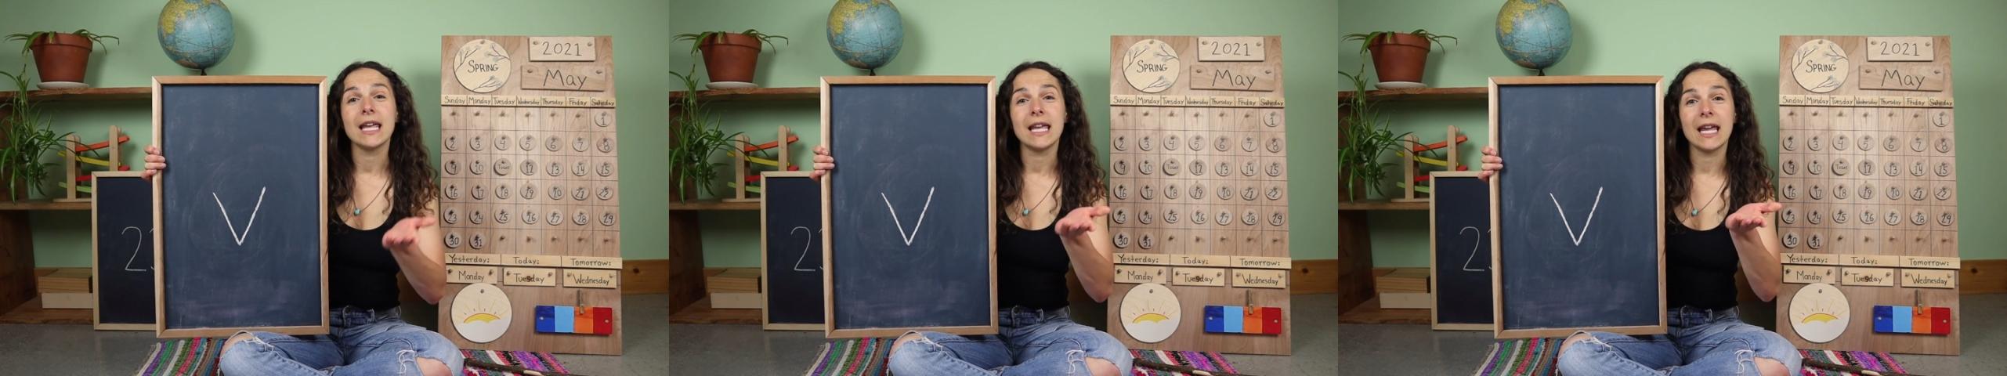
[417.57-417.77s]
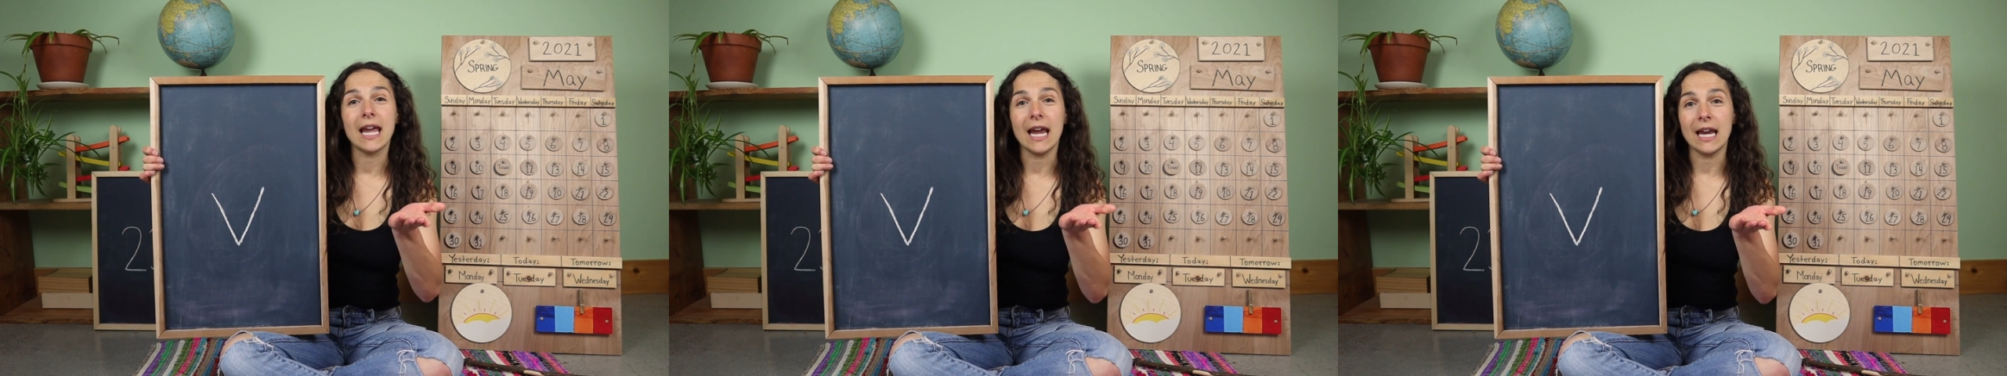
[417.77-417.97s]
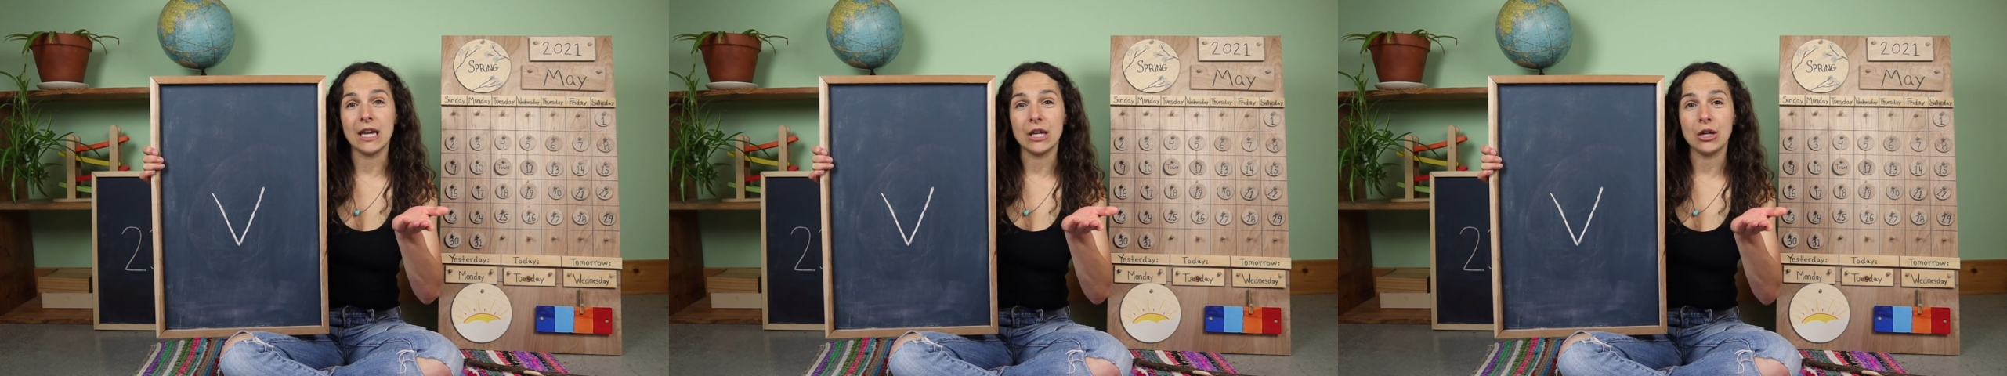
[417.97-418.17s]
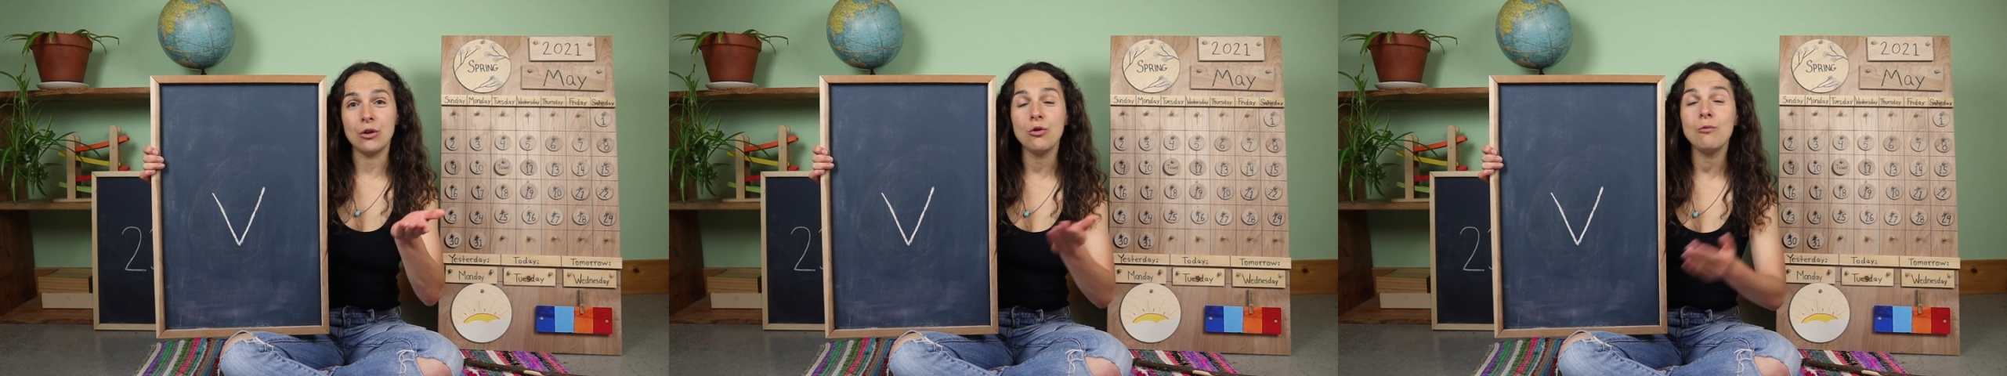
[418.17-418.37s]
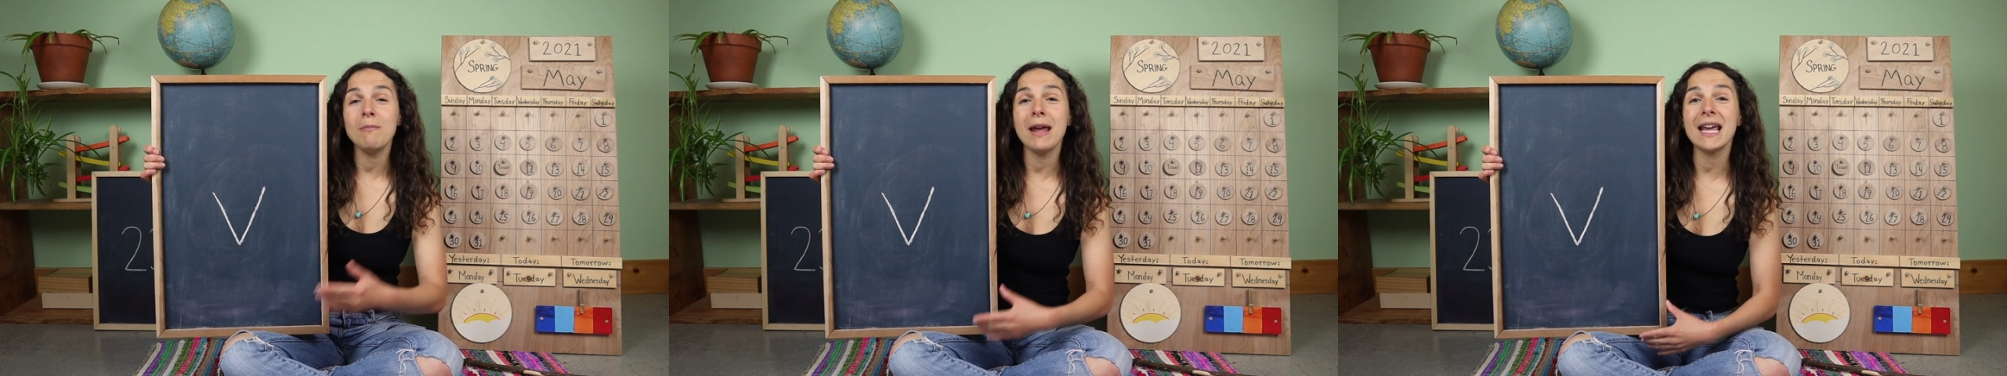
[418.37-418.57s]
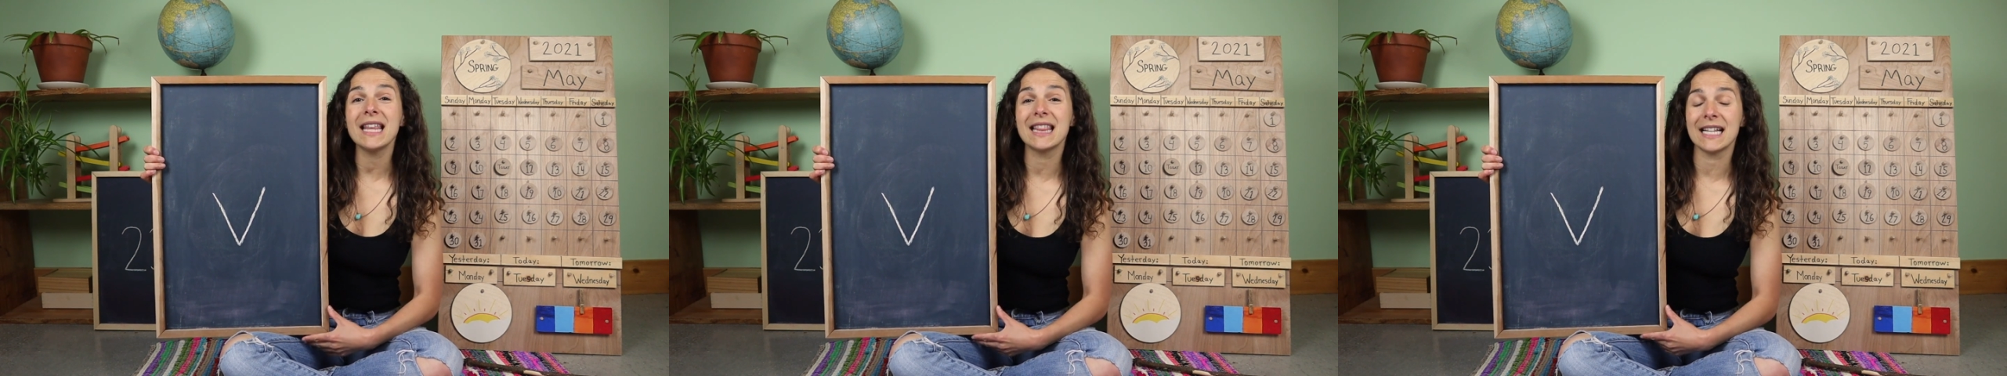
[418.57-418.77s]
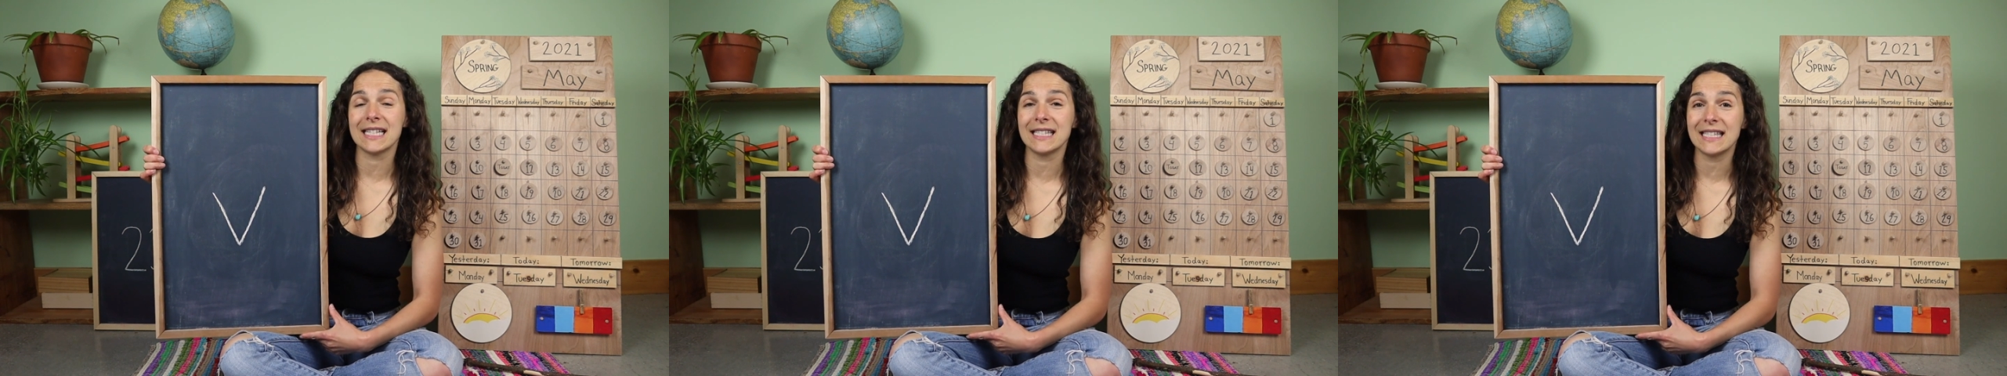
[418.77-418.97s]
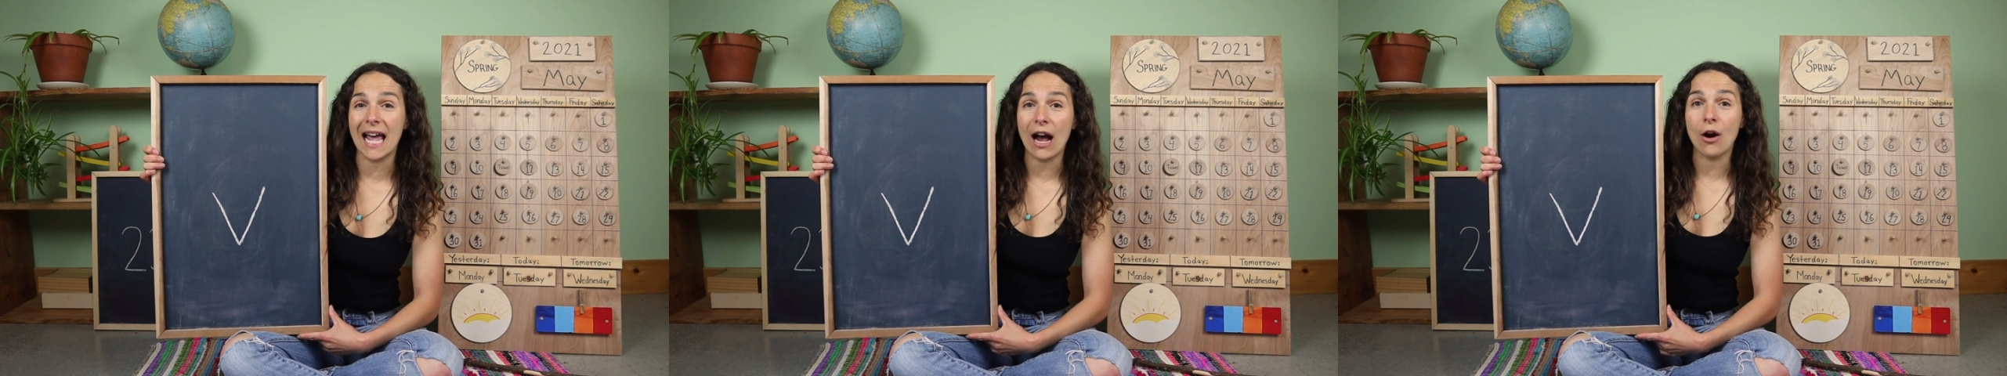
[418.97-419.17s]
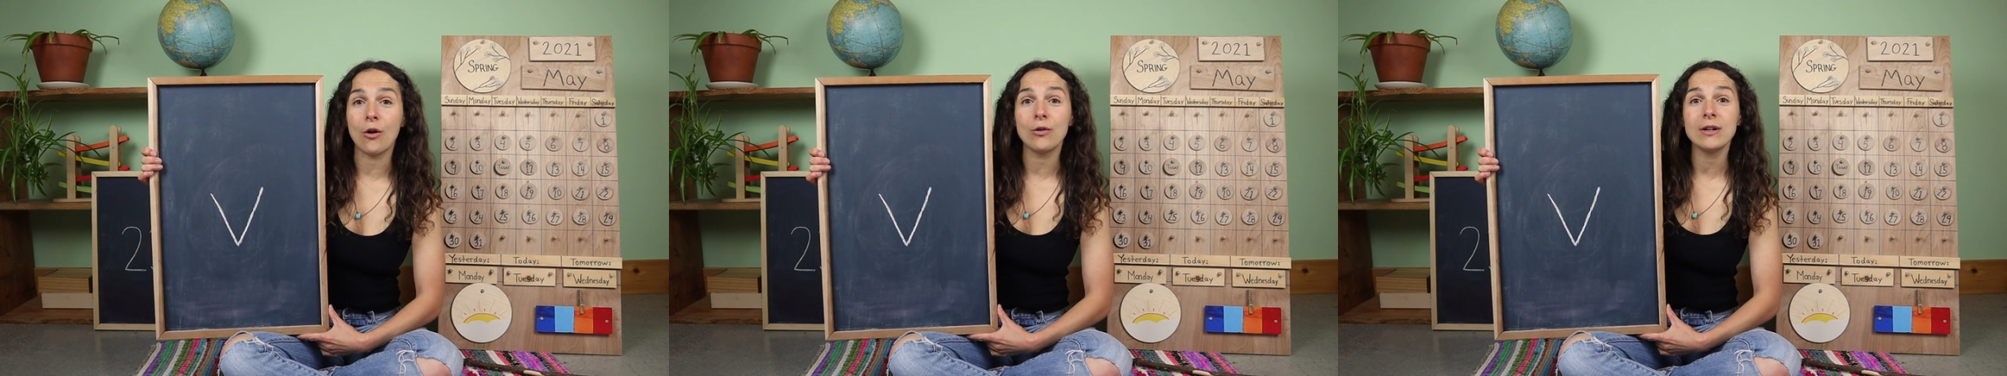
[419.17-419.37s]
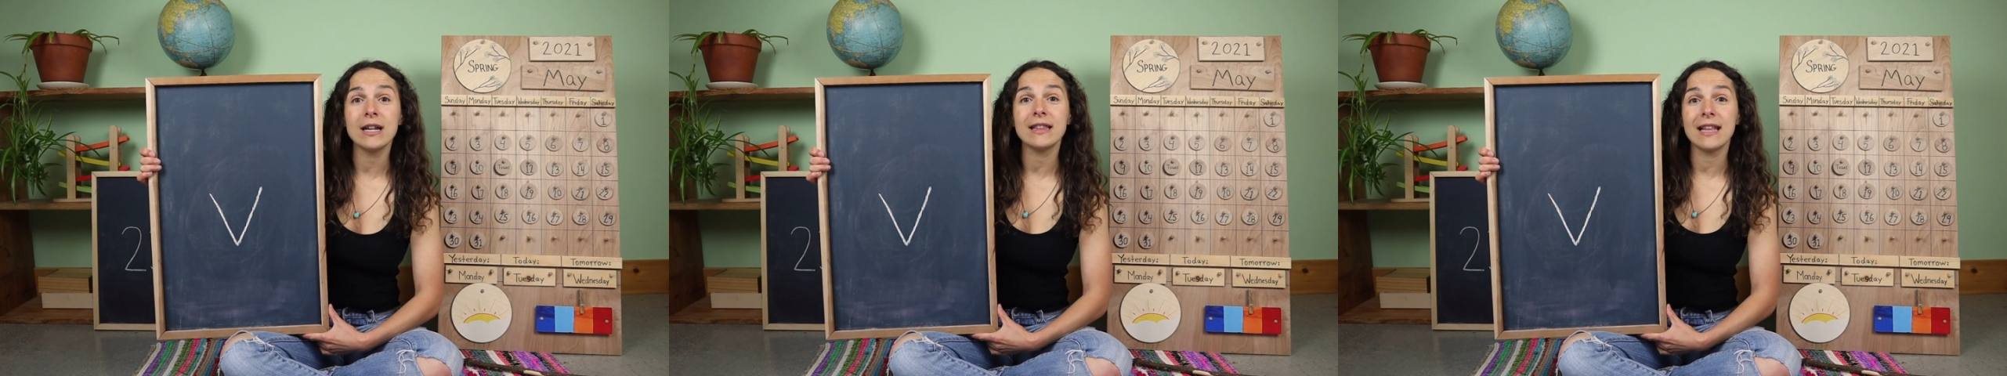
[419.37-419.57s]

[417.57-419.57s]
Can you make the sound